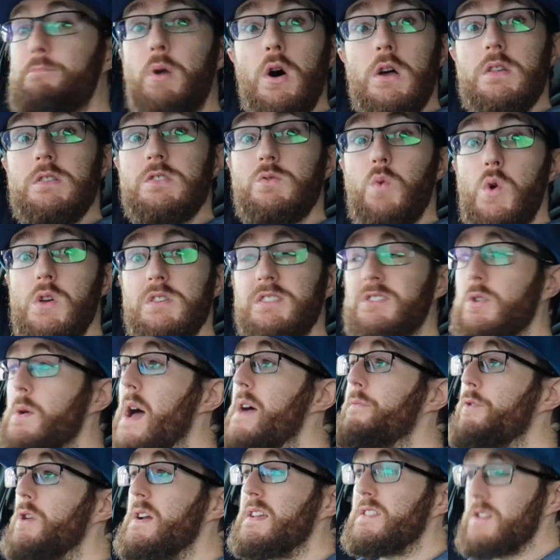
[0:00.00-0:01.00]
buttons
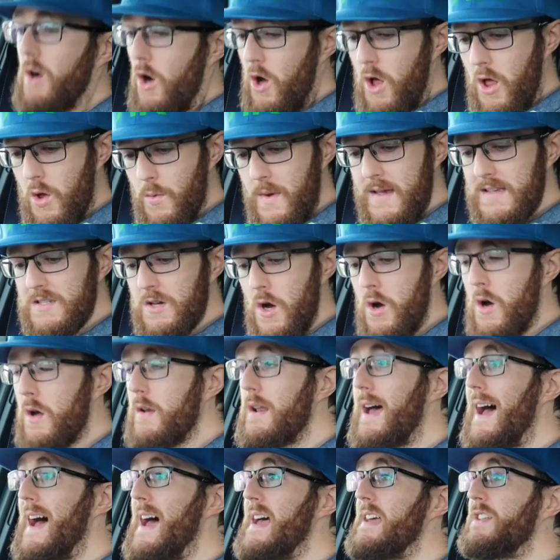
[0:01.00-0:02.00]
whatsoever, it's always
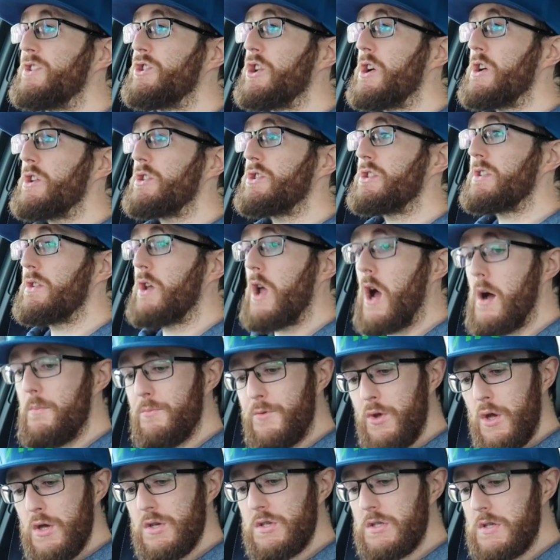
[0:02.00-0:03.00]
on. I just come
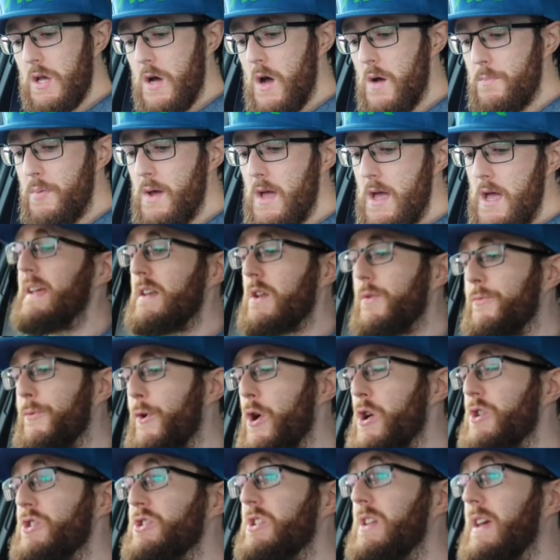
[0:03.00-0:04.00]
to a stop into
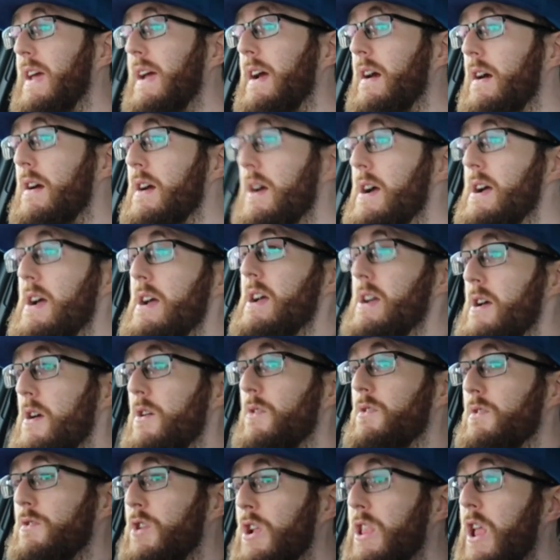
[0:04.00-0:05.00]
first gear,
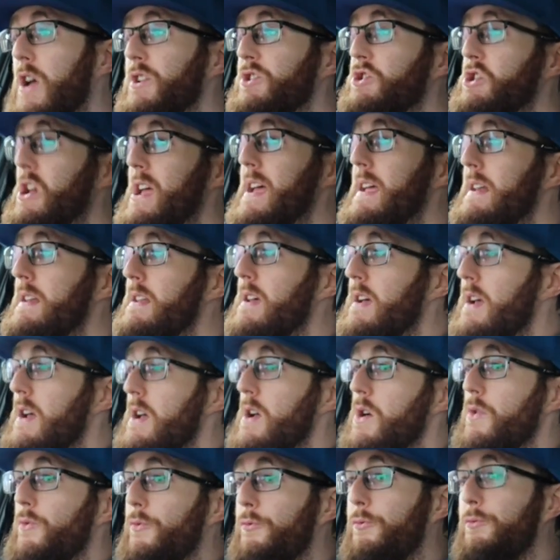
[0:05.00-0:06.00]
clutch
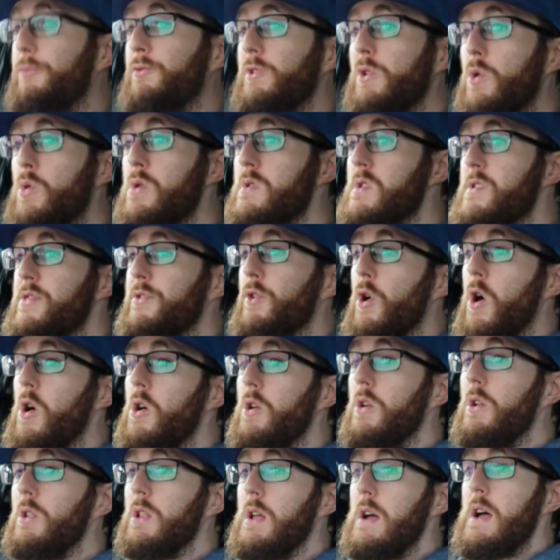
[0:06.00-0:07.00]
in, floor the
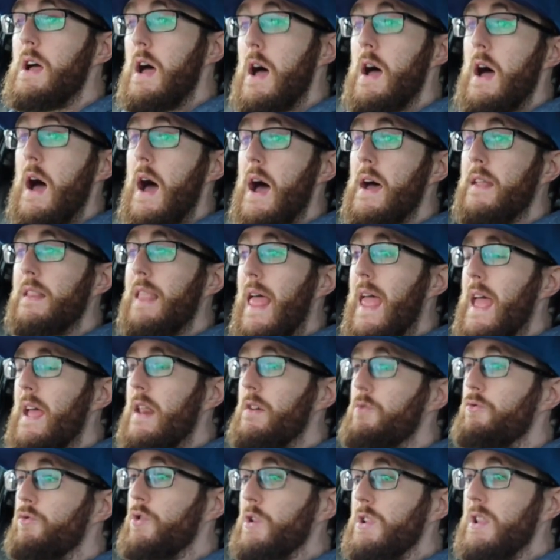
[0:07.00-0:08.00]
throttle, and
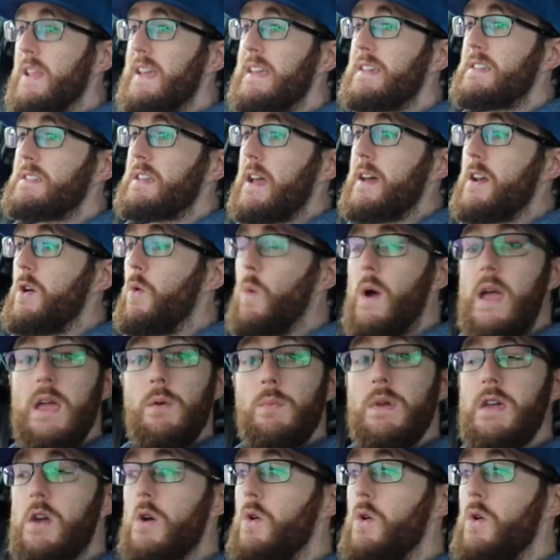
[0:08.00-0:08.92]
then release, and away we